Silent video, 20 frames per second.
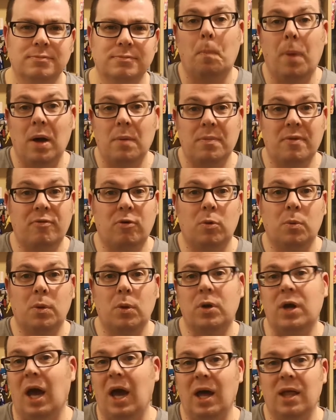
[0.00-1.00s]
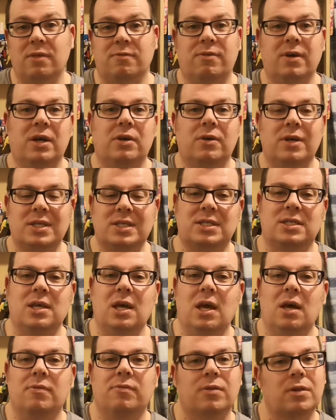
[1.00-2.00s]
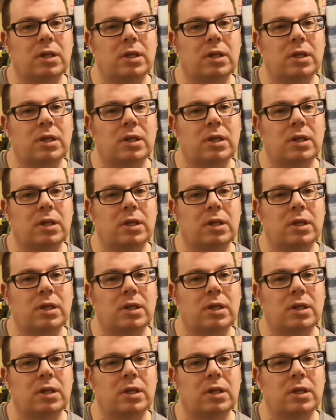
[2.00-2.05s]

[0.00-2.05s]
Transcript: But before we look at the figure itself,